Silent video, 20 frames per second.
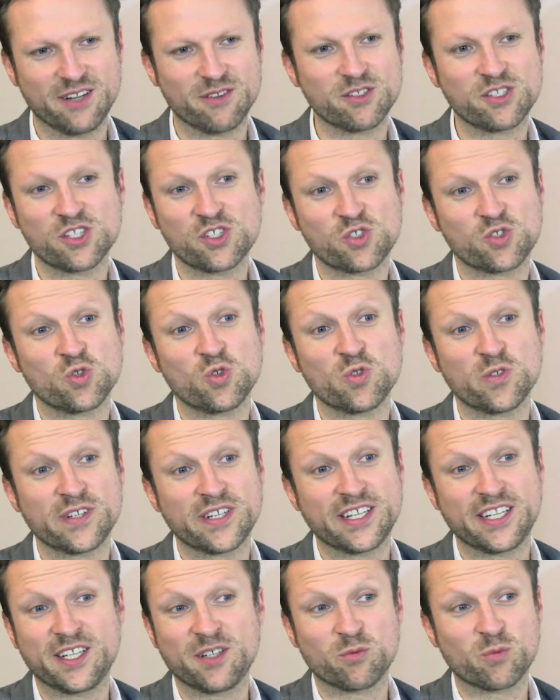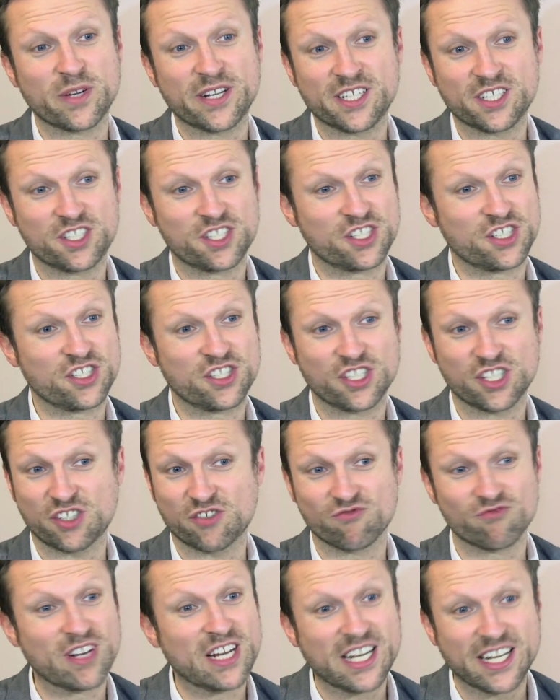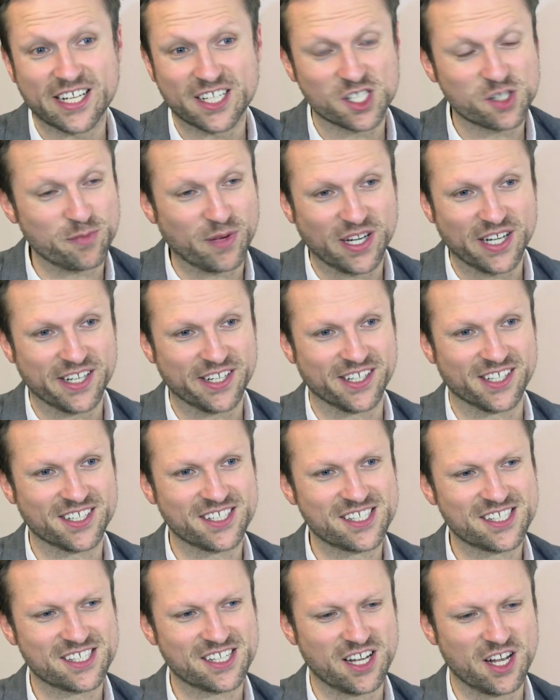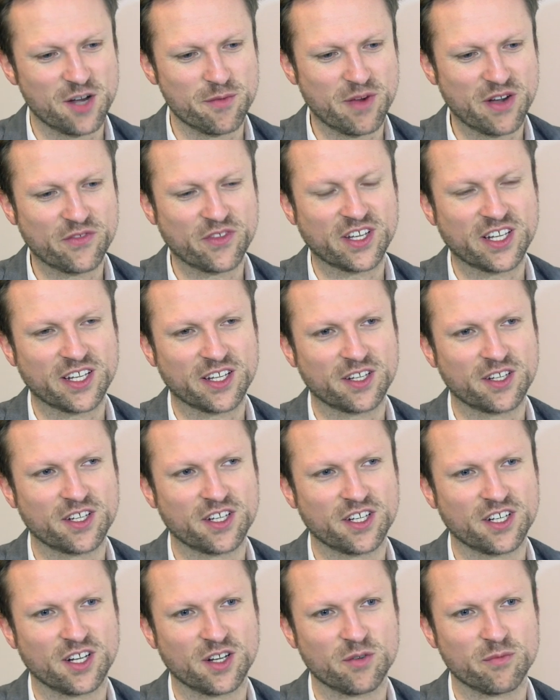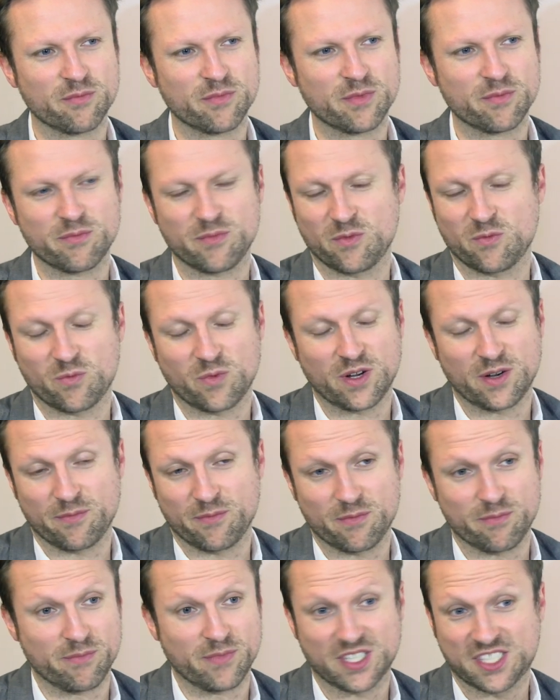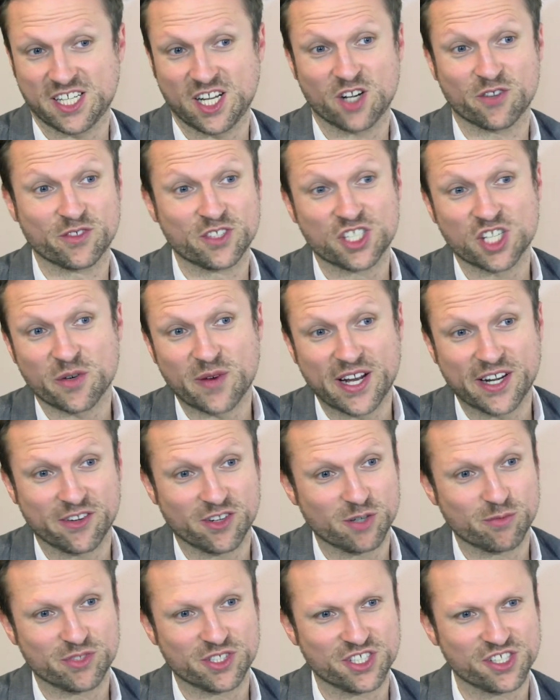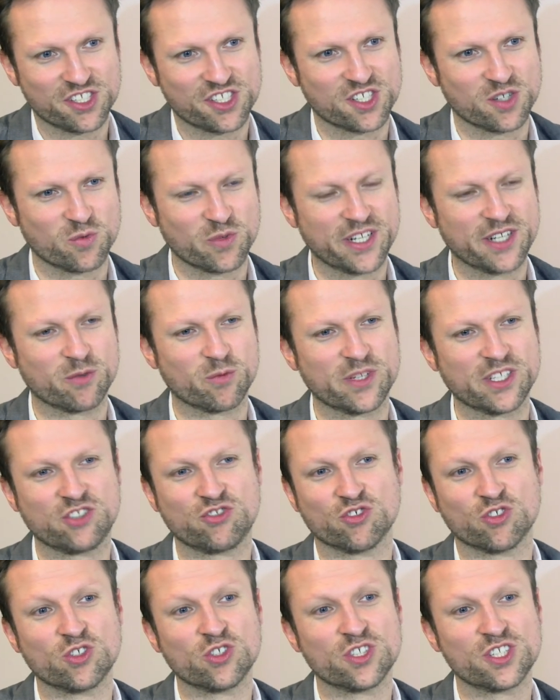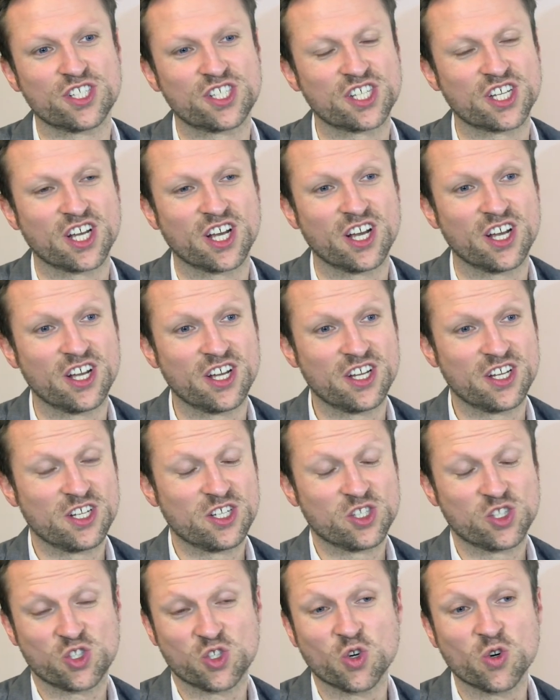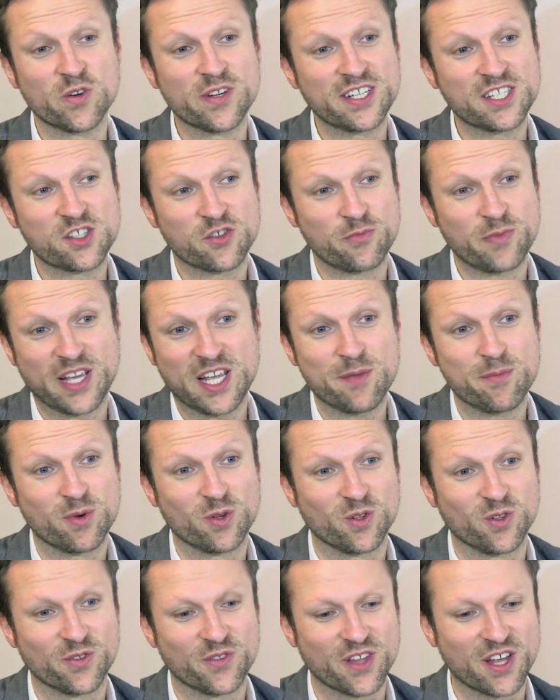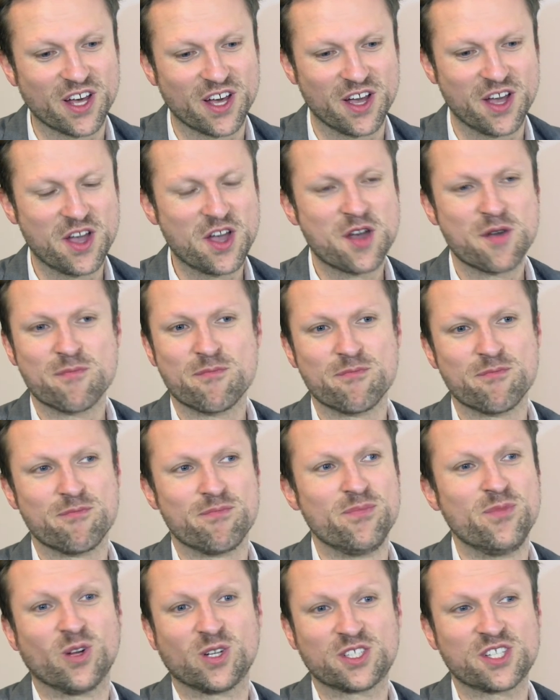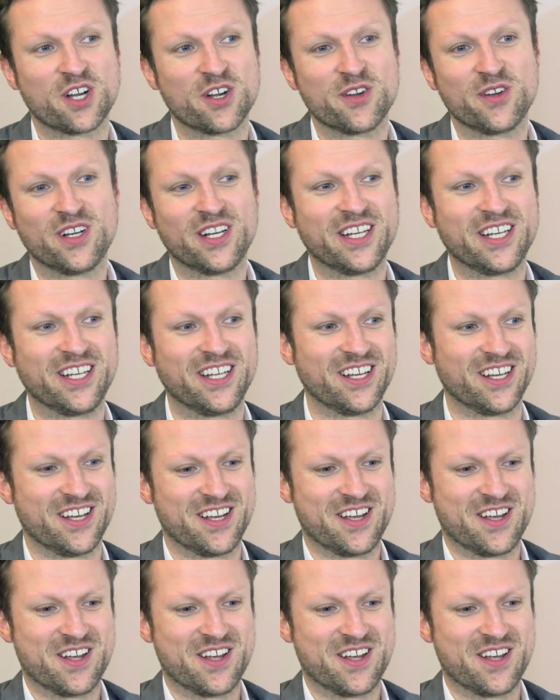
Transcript: It was a story which just really inspired us. I think, you know, myself and Joanna, our producer, we're drawn to stories of people that not only